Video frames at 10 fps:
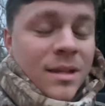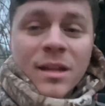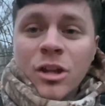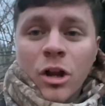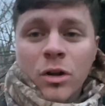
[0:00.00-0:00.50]

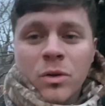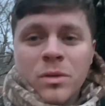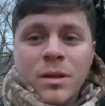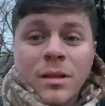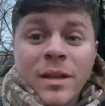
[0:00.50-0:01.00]
Colonel
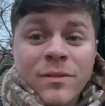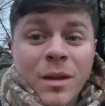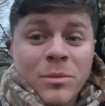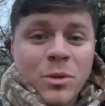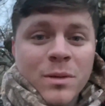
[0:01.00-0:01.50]
lived
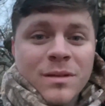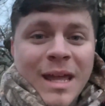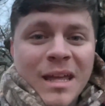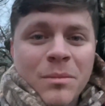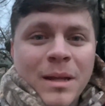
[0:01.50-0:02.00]
up to his
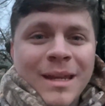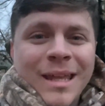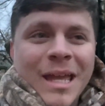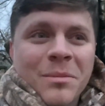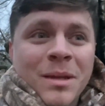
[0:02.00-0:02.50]
name and he
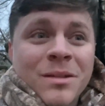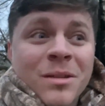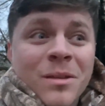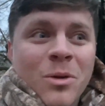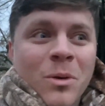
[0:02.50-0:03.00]
came into
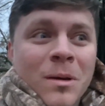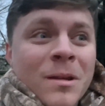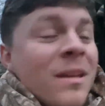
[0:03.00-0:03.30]
the corn.